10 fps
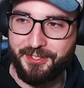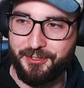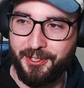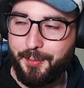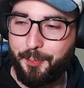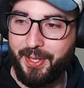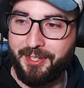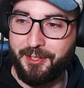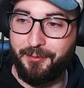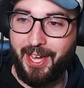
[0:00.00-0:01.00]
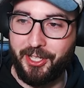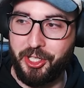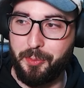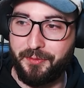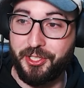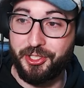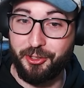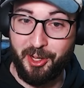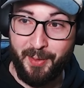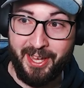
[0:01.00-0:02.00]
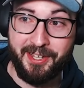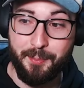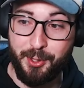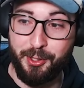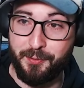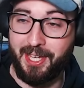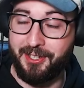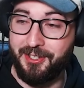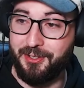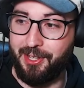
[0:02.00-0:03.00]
true. But in the vacuum of just trying to make him move, they could do